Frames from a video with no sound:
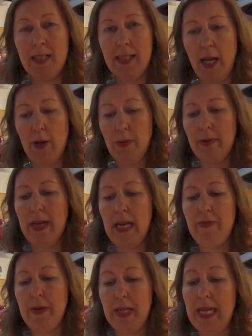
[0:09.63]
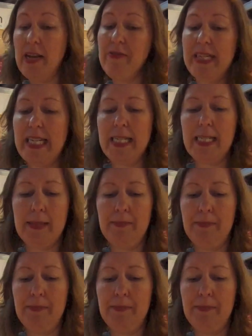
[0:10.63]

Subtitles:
So, here it is.